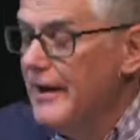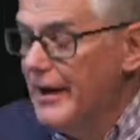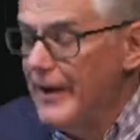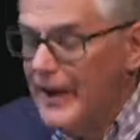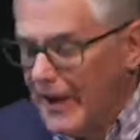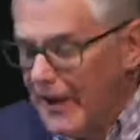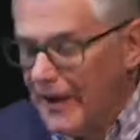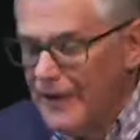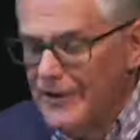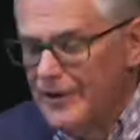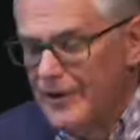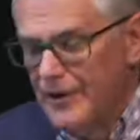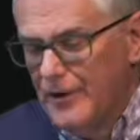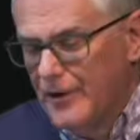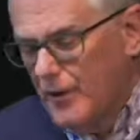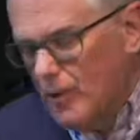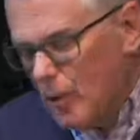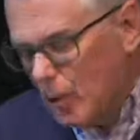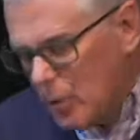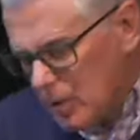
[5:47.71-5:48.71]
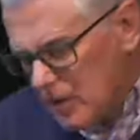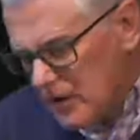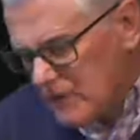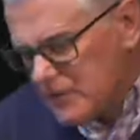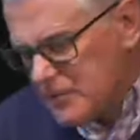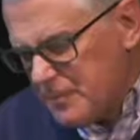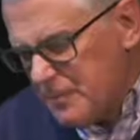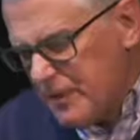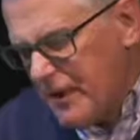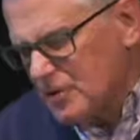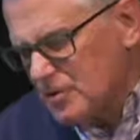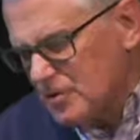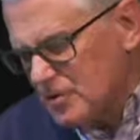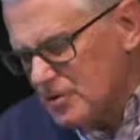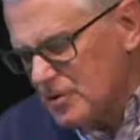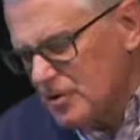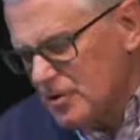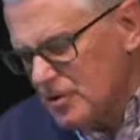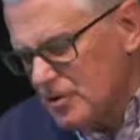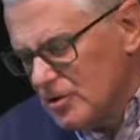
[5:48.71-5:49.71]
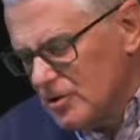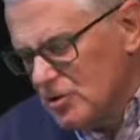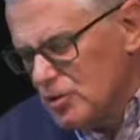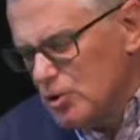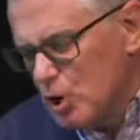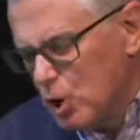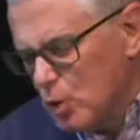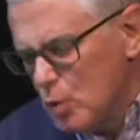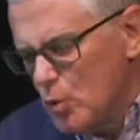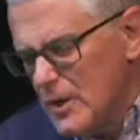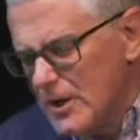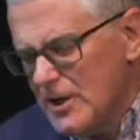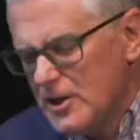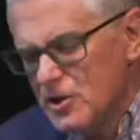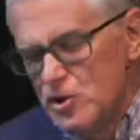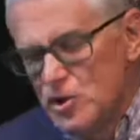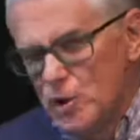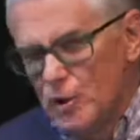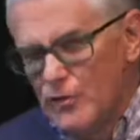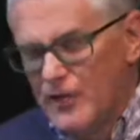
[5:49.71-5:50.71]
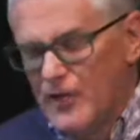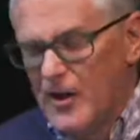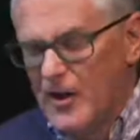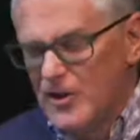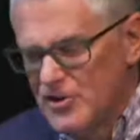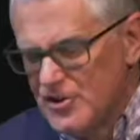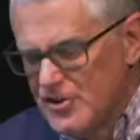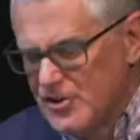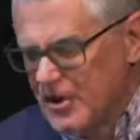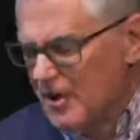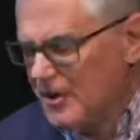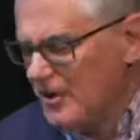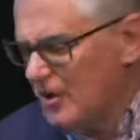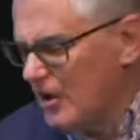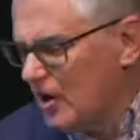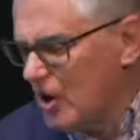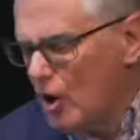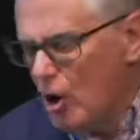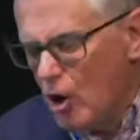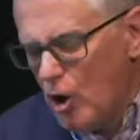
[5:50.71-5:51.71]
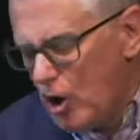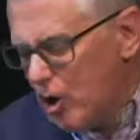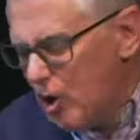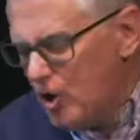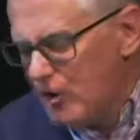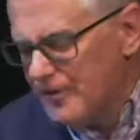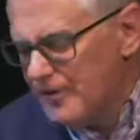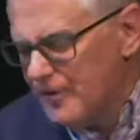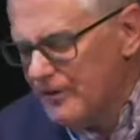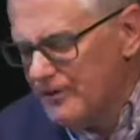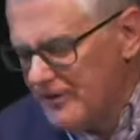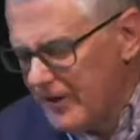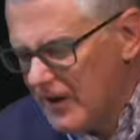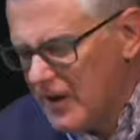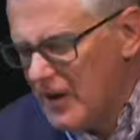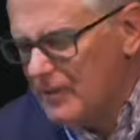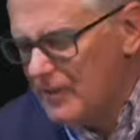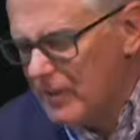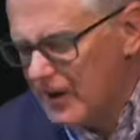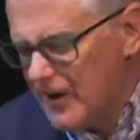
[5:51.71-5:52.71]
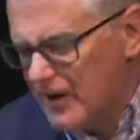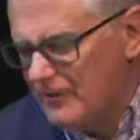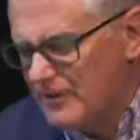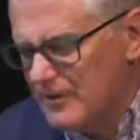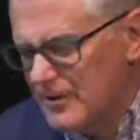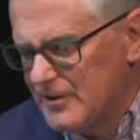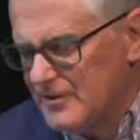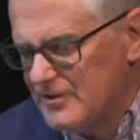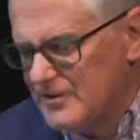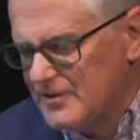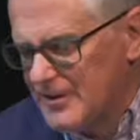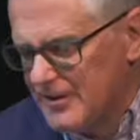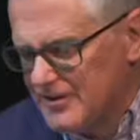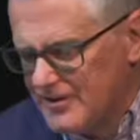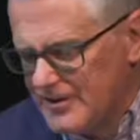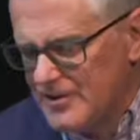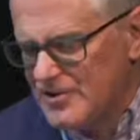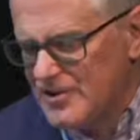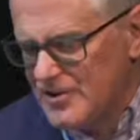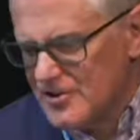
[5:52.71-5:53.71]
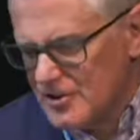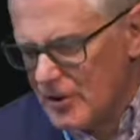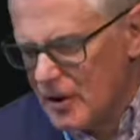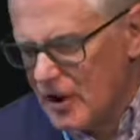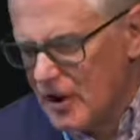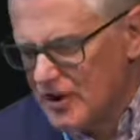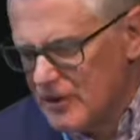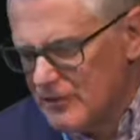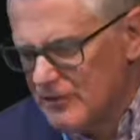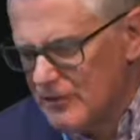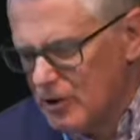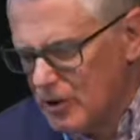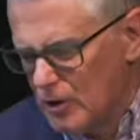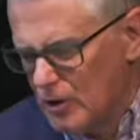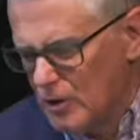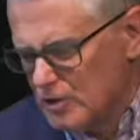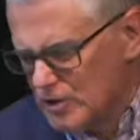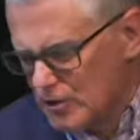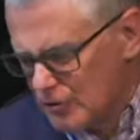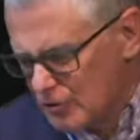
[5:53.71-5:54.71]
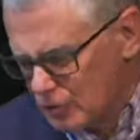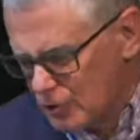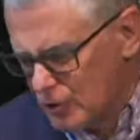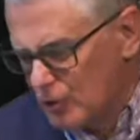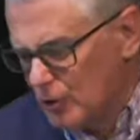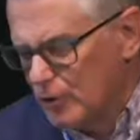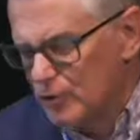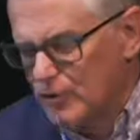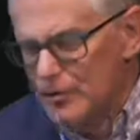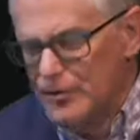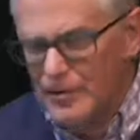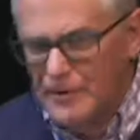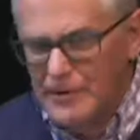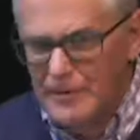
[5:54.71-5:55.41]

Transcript: And we've spent 2 weeks so far studying all the available evidence that this is not even close to the truth.